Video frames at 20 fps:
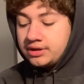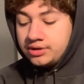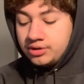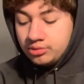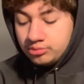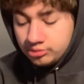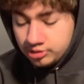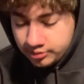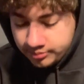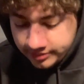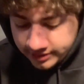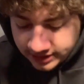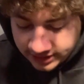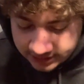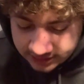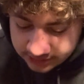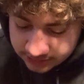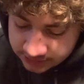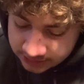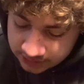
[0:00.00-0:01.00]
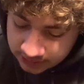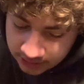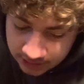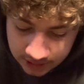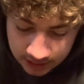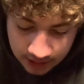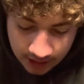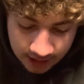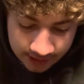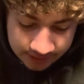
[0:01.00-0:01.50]
2 more packs.
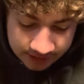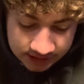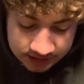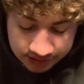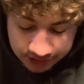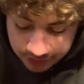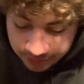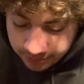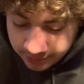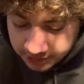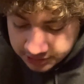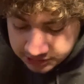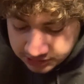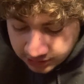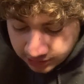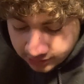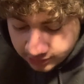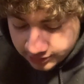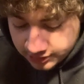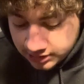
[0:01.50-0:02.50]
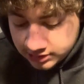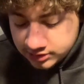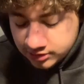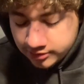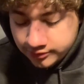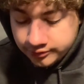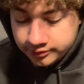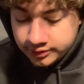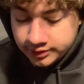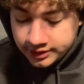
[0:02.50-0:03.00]
These are the perch color. These are a
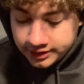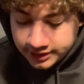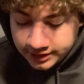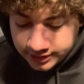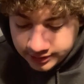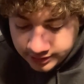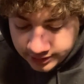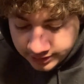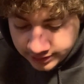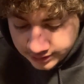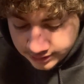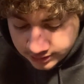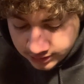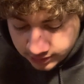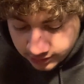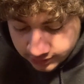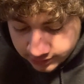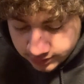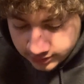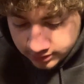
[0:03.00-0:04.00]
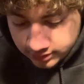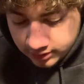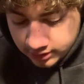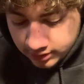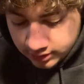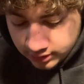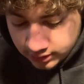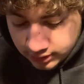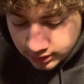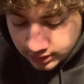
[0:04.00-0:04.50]
really good looking color,
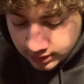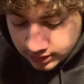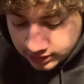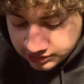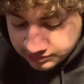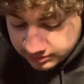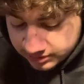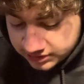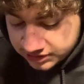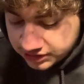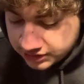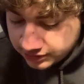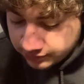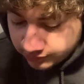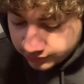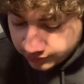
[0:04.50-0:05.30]
especially when the